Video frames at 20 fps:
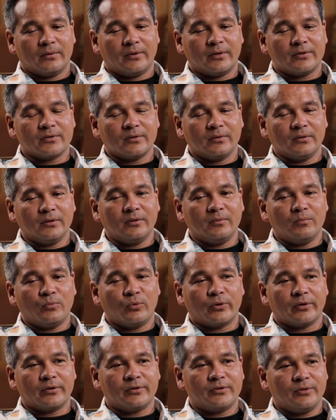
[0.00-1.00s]
There's a little
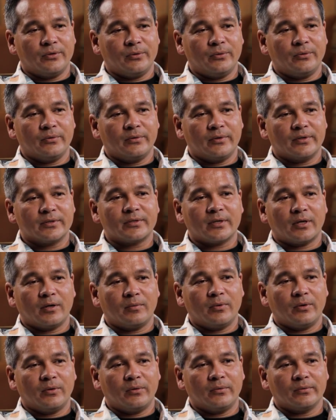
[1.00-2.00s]
more to this
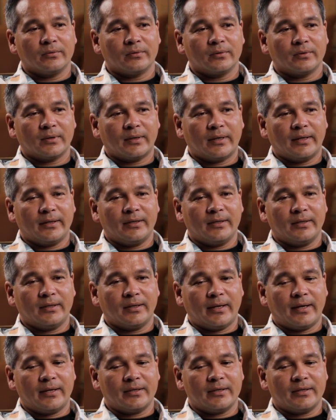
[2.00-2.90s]
elbow. I think it